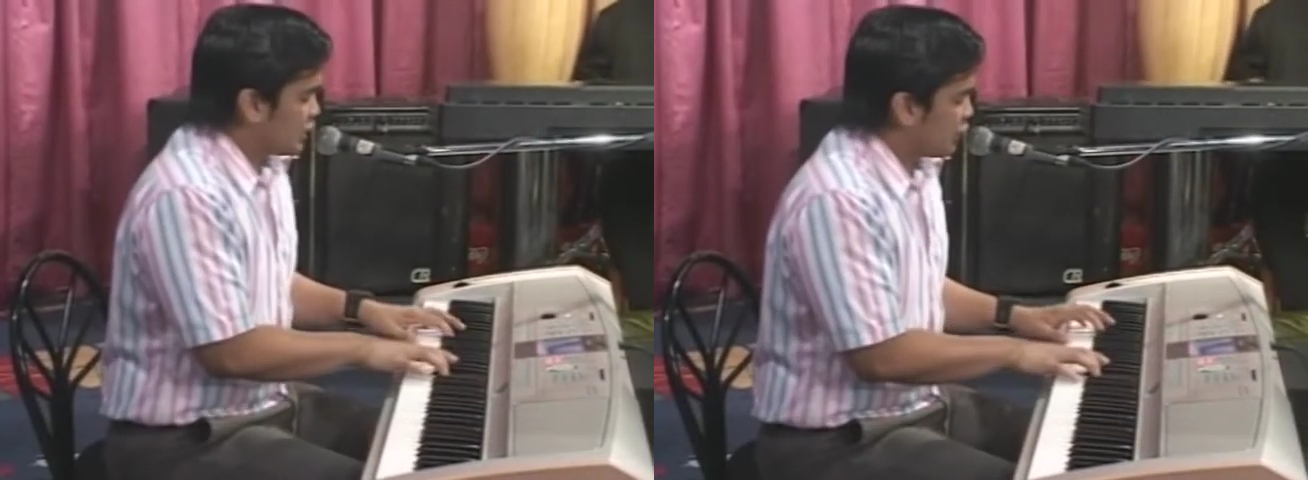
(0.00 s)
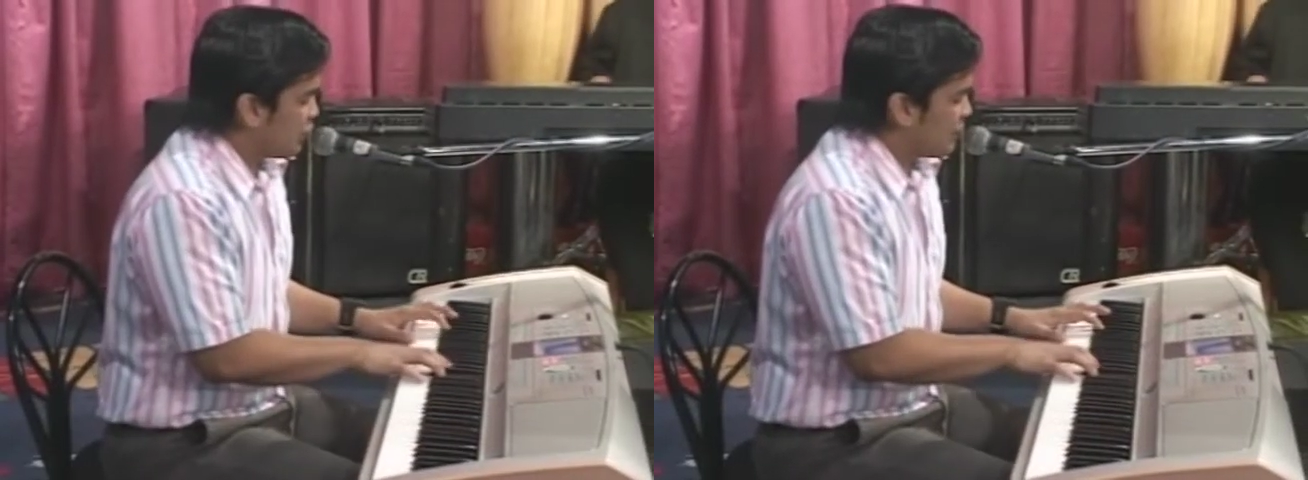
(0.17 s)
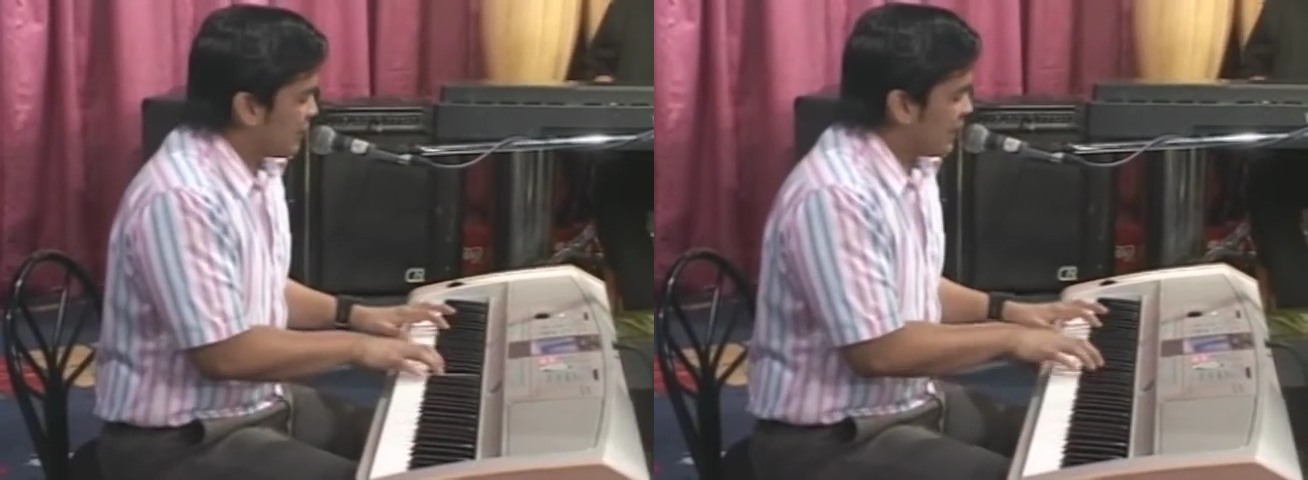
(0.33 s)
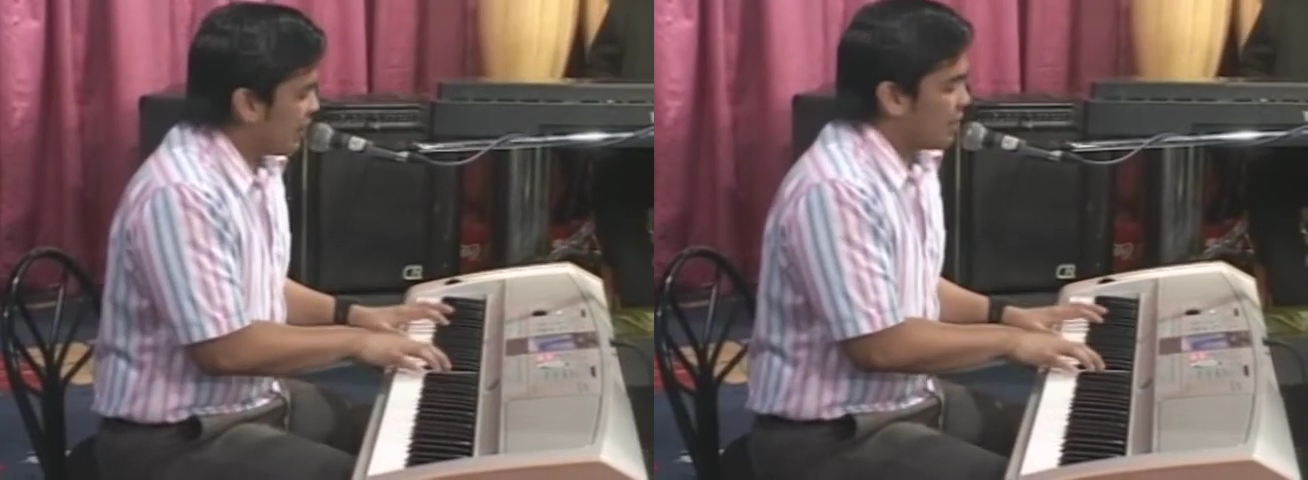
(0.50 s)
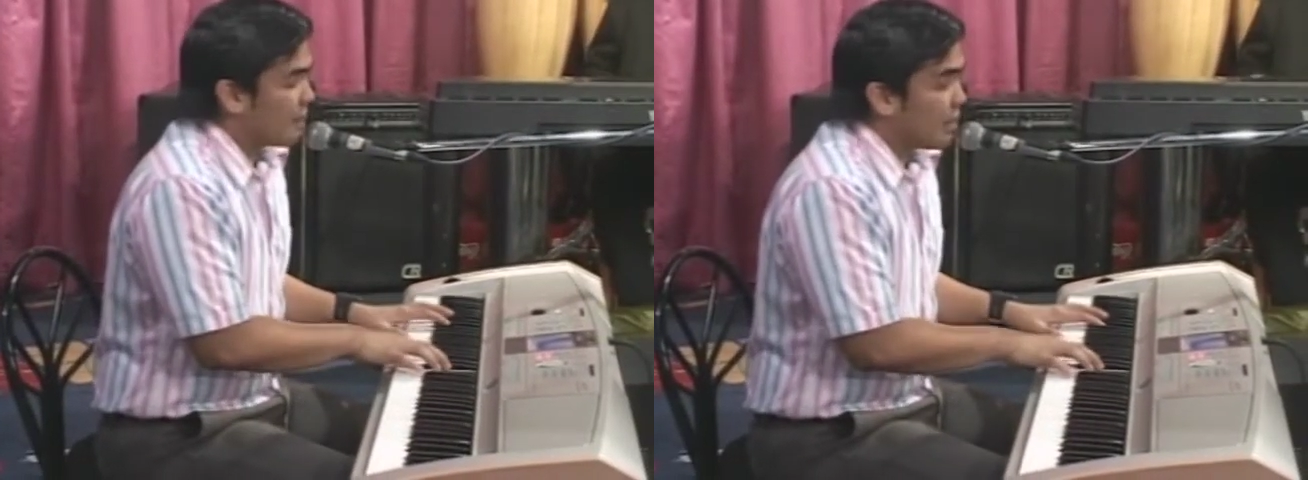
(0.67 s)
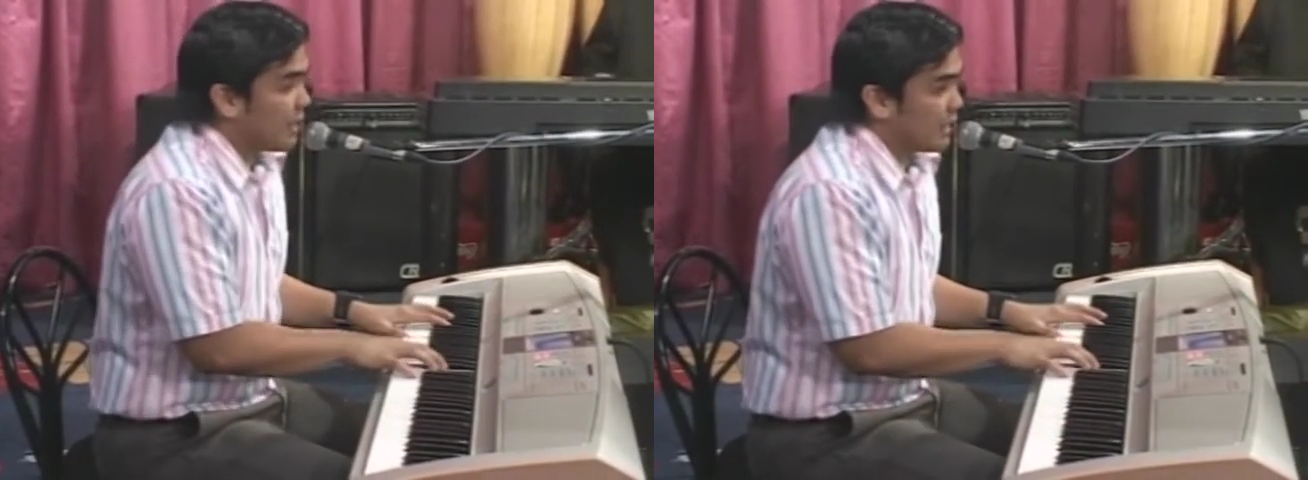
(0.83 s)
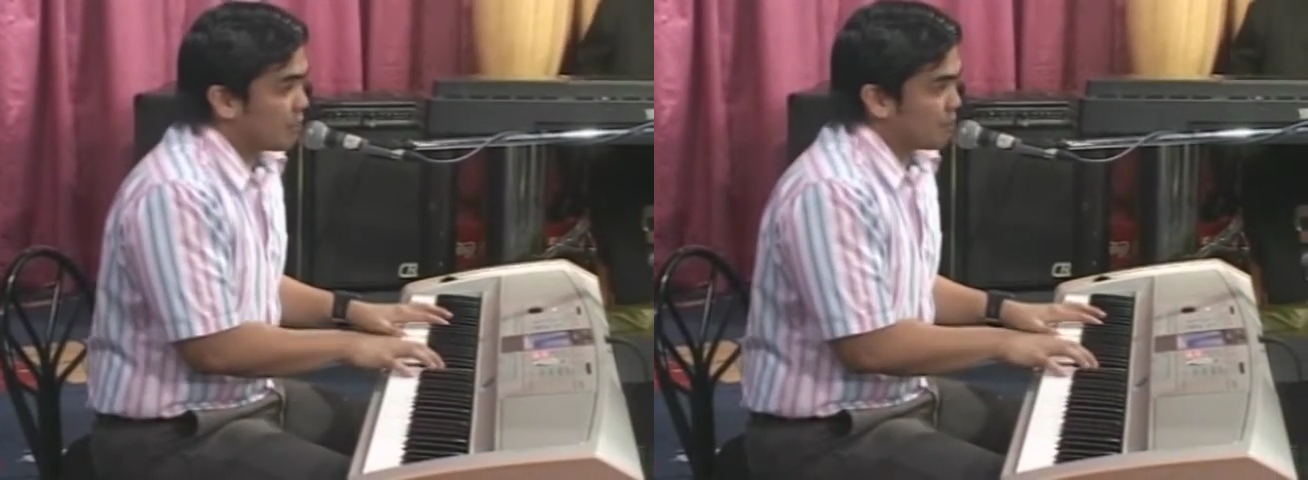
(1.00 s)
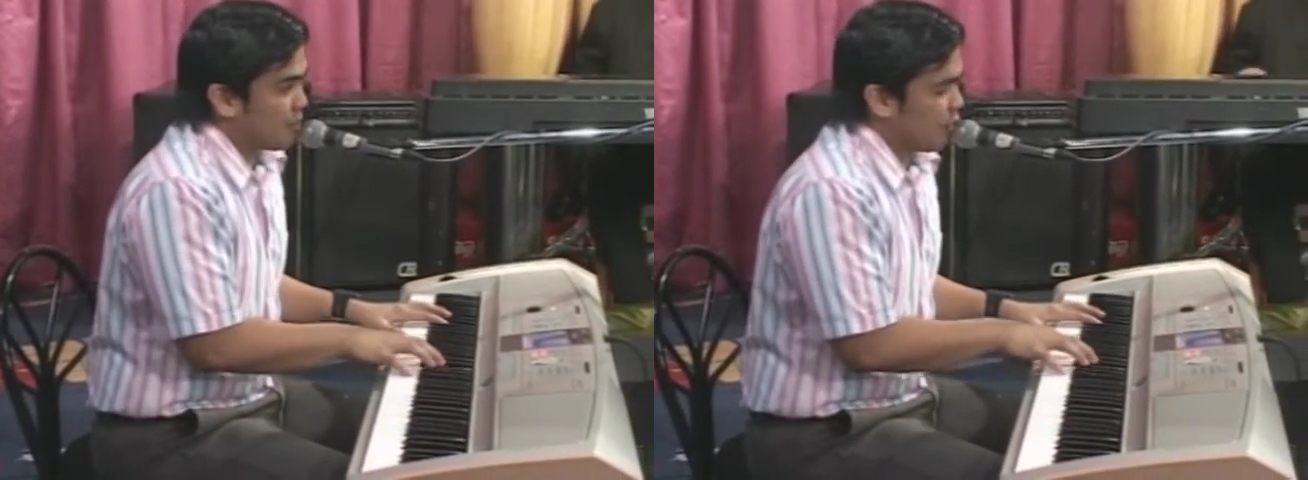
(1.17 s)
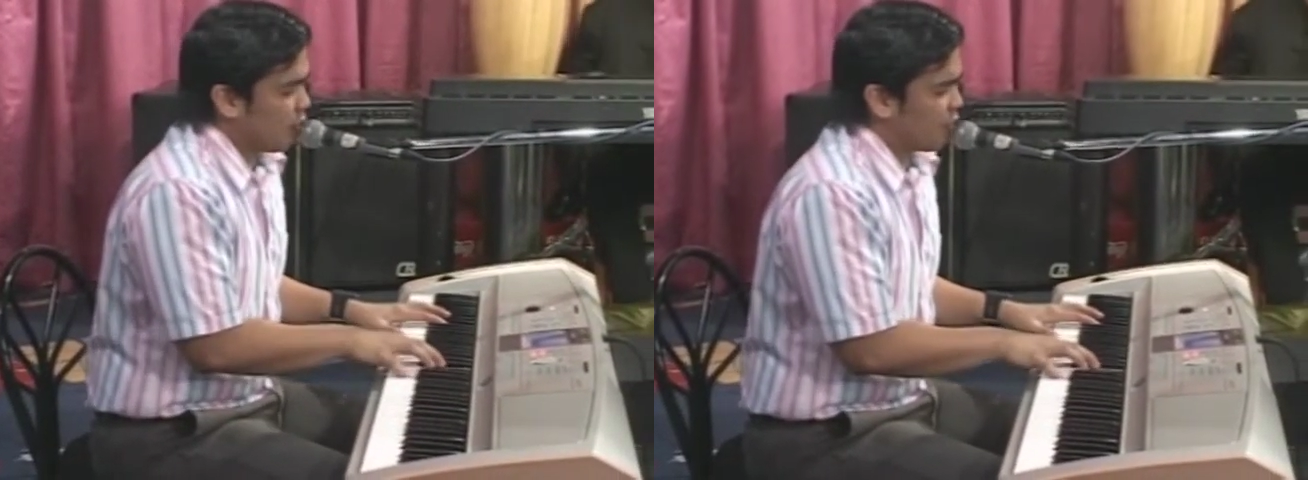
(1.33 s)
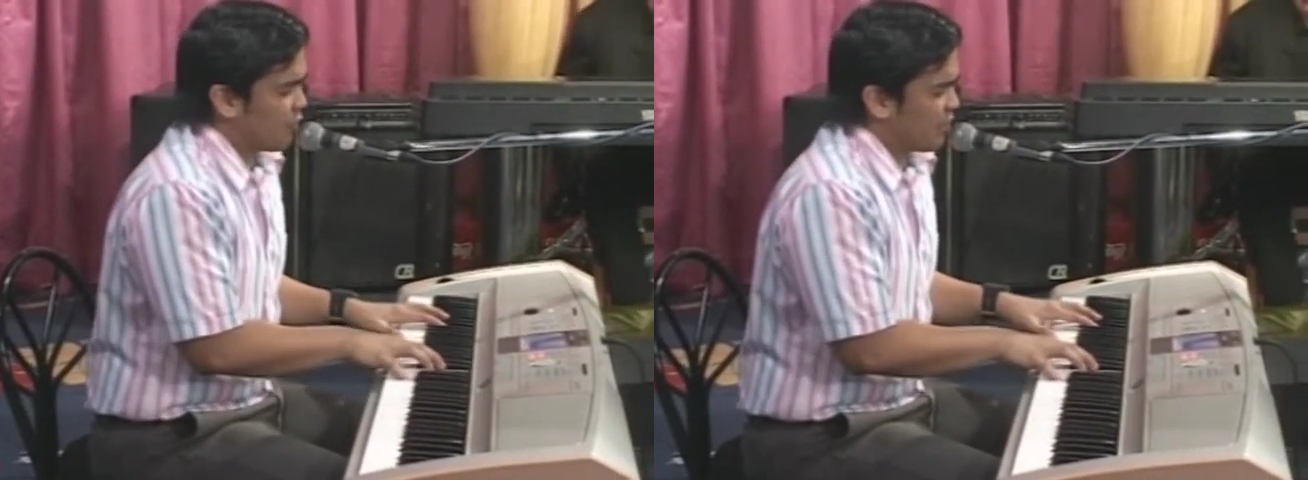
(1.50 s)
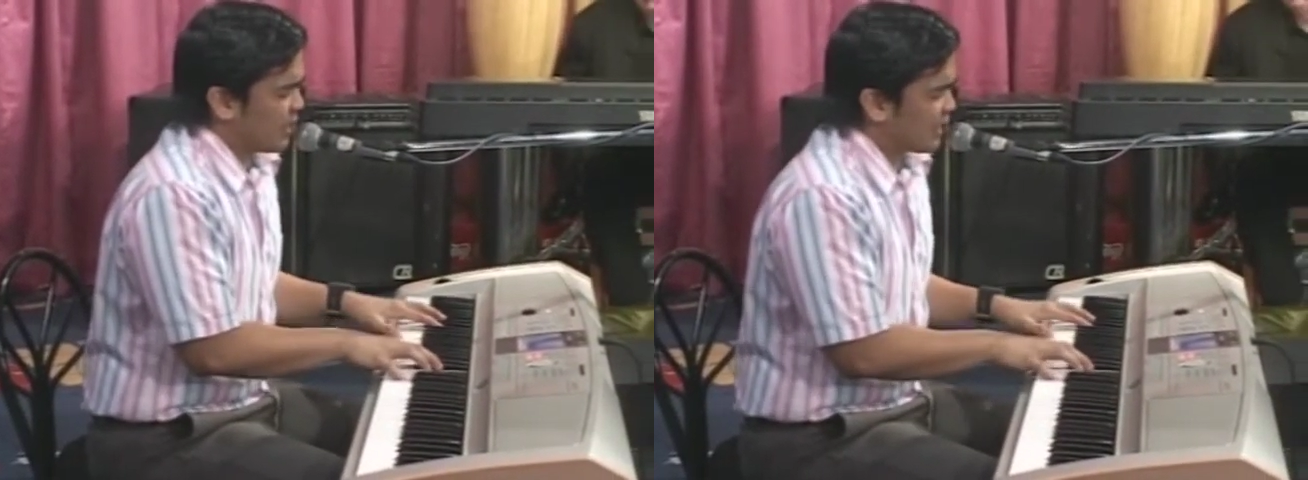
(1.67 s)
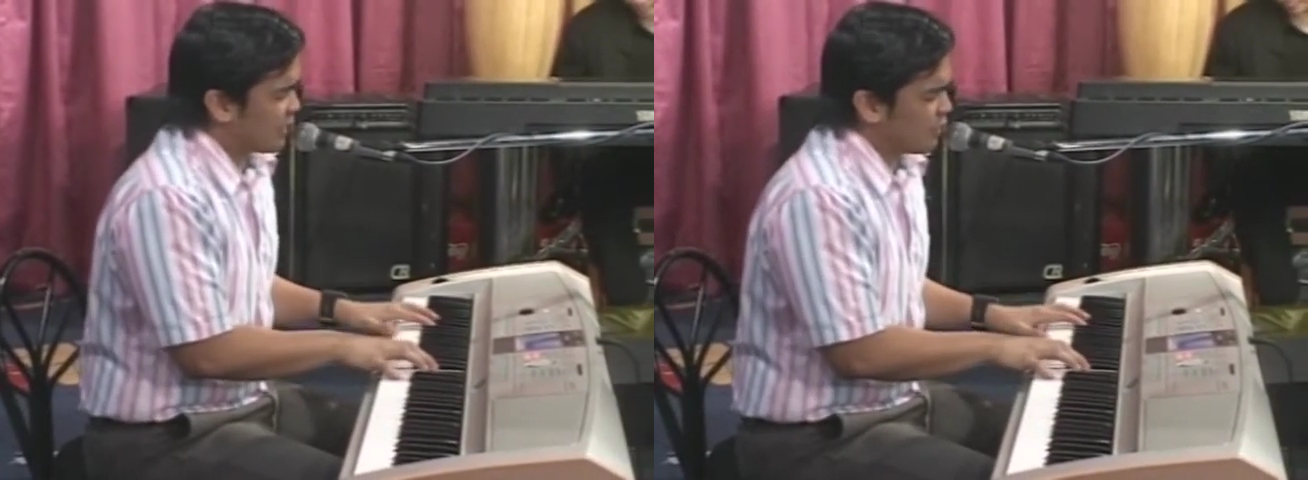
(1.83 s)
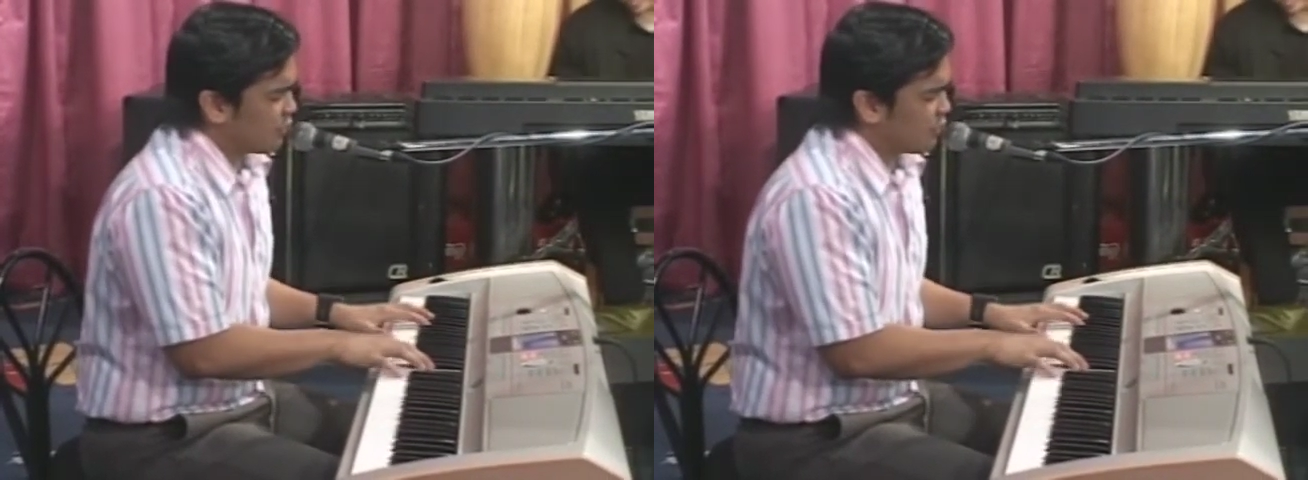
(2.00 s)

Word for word: to be in perfect